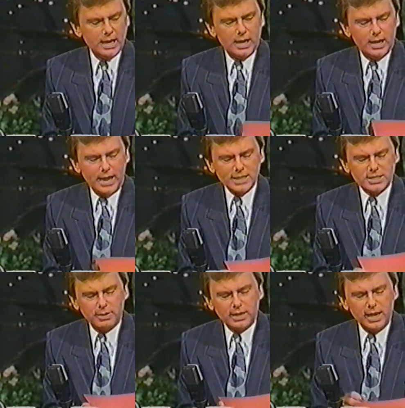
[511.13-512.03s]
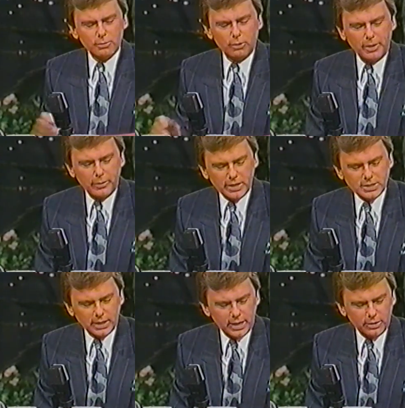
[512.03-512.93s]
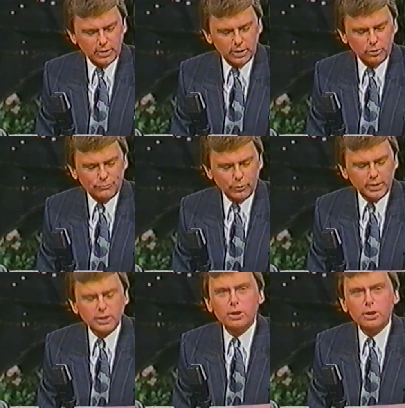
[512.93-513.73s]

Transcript: Nancy McKeon will be with us later. Lou Ferrigno,